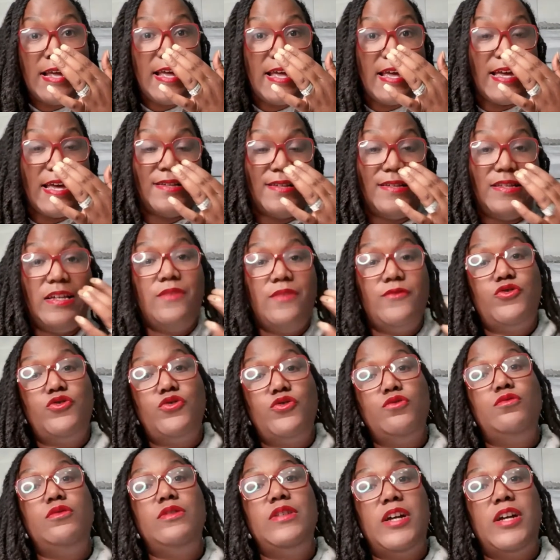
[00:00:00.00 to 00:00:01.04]
instead of
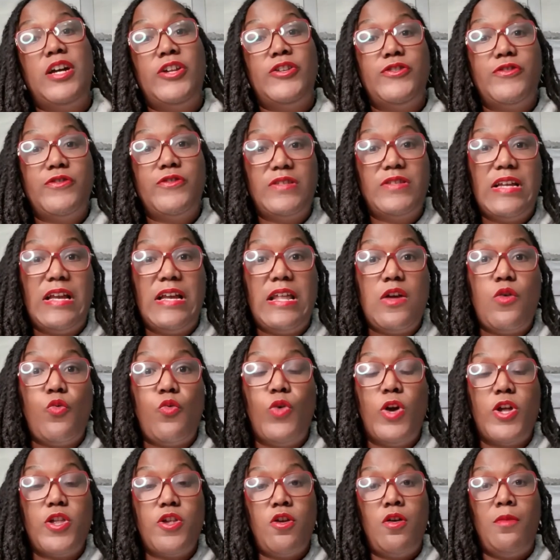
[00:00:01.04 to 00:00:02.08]
truly understanding
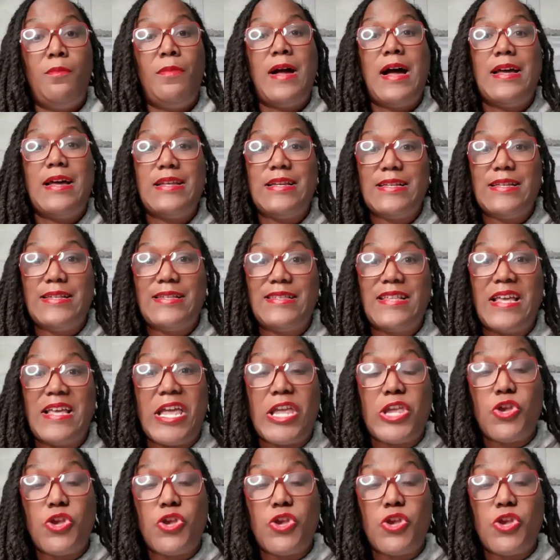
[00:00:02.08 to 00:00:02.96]
what your body is saying.